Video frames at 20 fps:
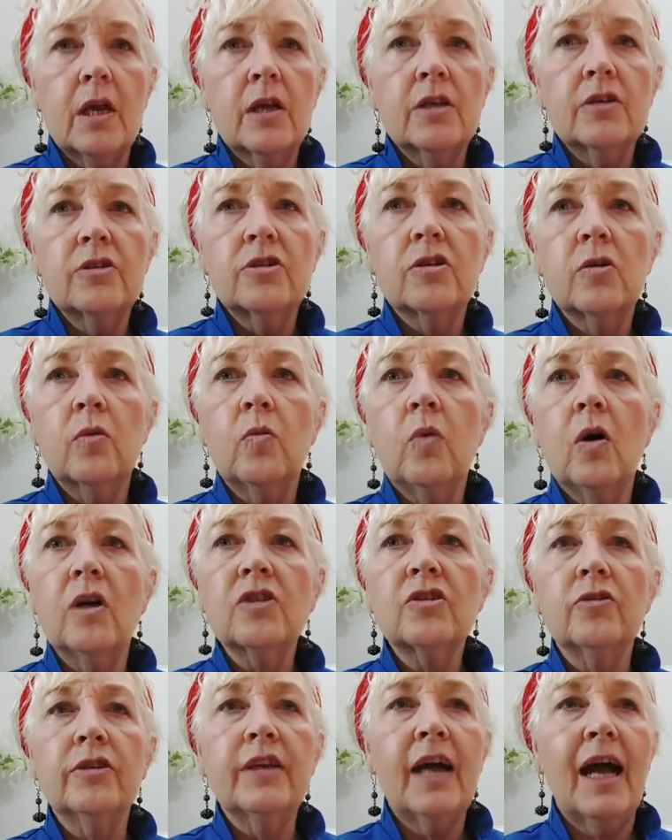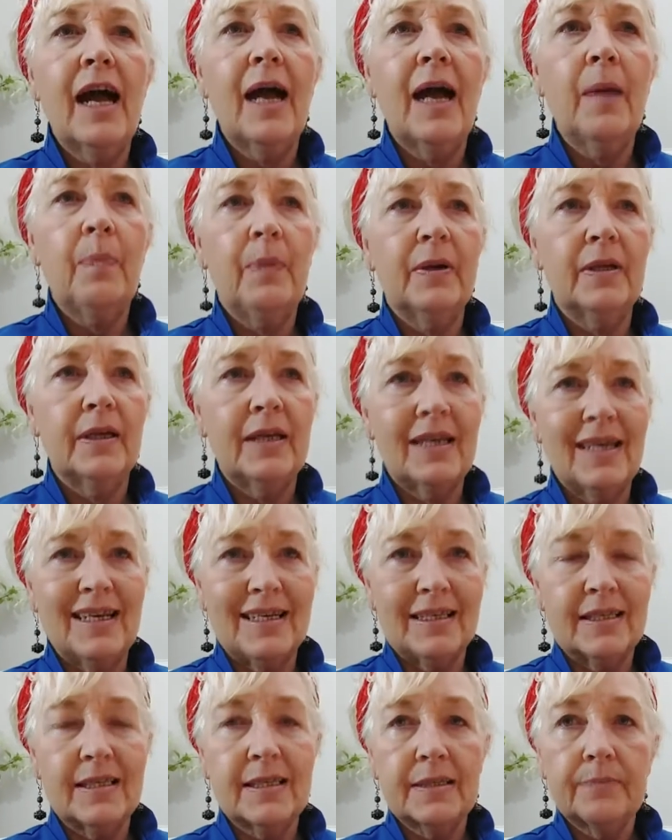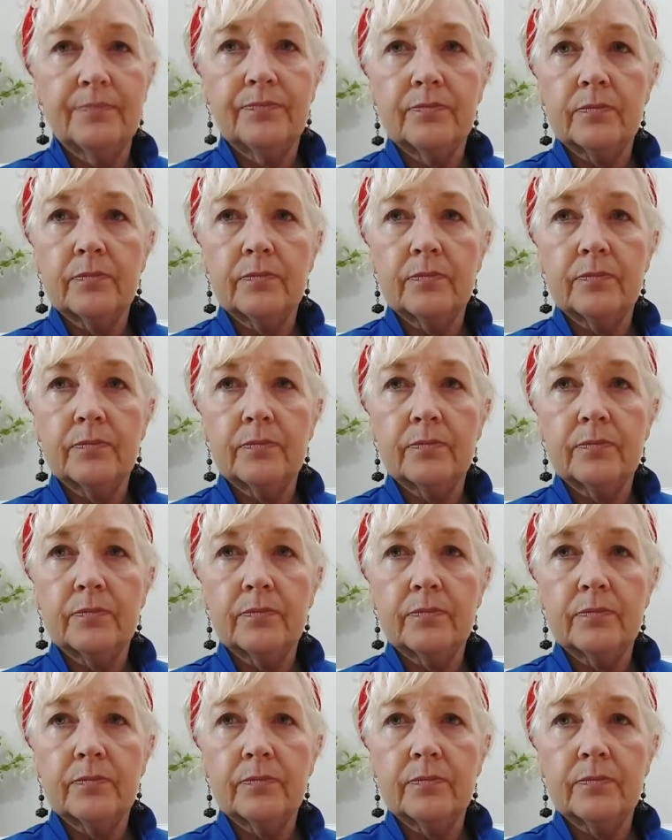So what's going to happen is,